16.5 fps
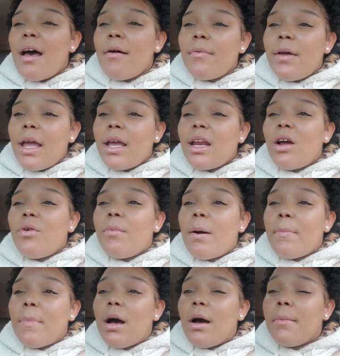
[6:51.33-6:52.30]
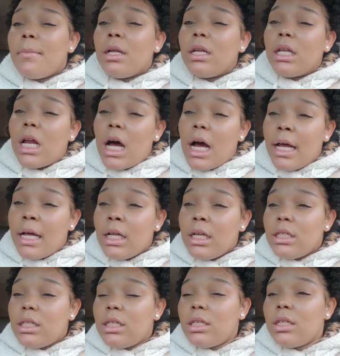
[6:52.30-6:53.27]
I've been hanging out with my mom a
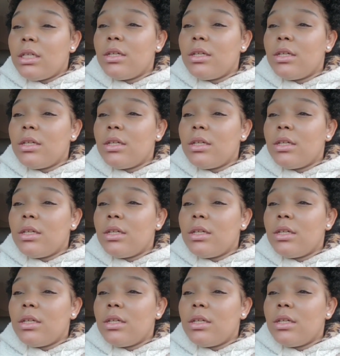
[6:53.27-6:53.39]
lot.